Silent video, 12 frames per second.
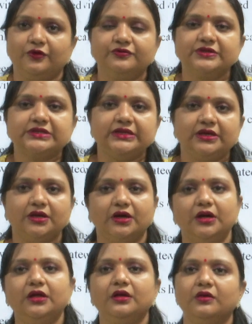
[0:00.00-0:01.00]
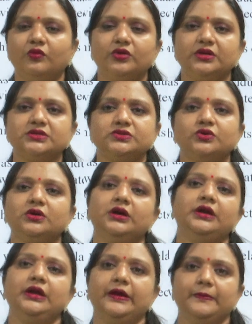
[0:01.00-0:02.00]
Obviously, uh, what is your
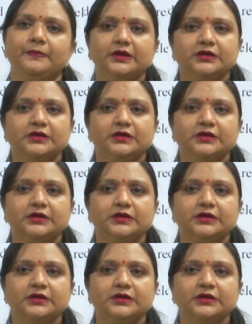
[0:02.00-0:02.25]
career?